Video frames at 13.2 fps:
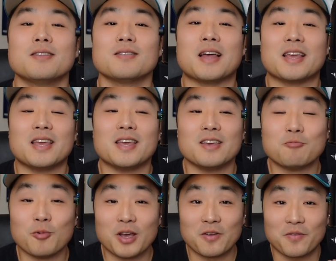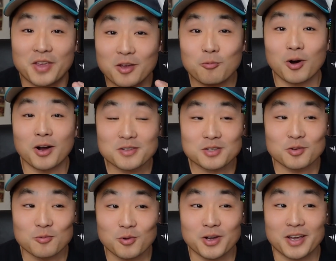If he wants
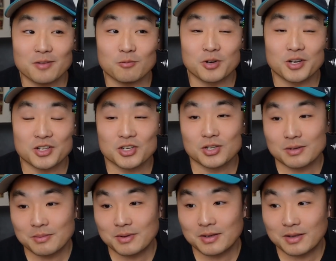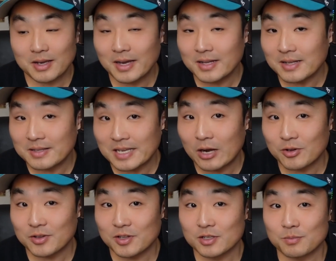to win, which I kind of
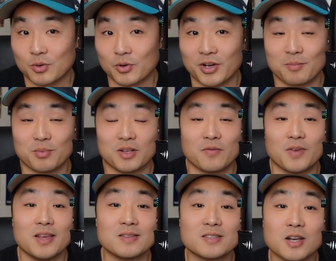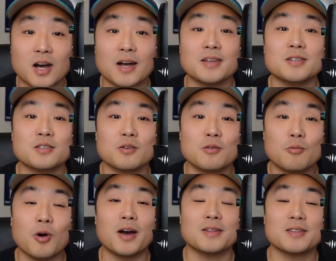doubt at this point, but if he does
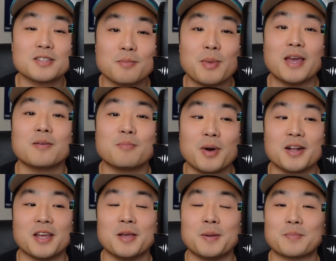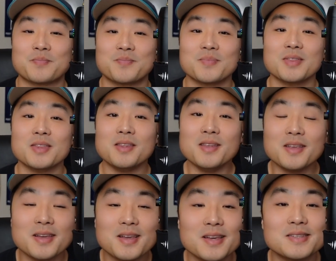want to make money,
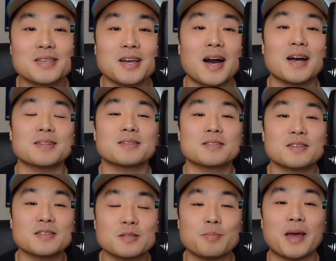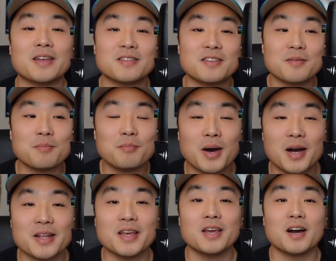he's got to spend
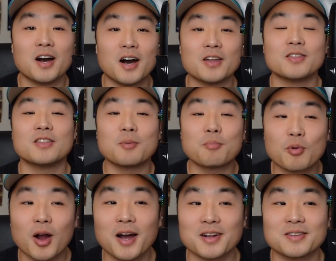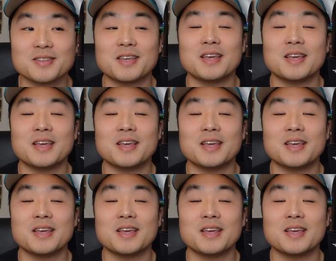money on the product.